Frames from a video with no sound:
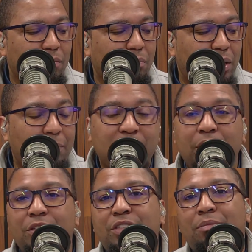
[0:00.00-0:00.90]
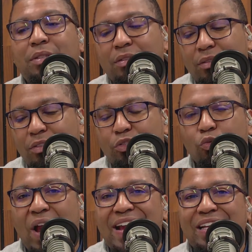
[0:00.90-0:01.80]
But let me tell you something.
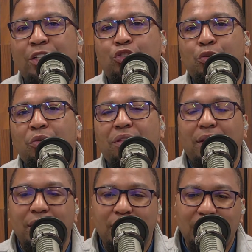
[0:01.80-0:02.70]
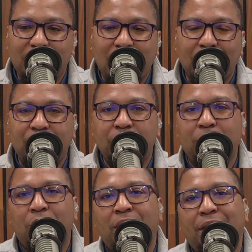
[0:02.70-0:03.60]
Right and truth is not contingent
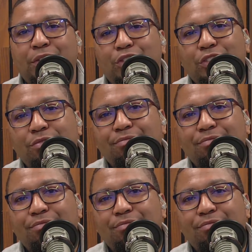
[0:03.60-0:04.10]
upon age.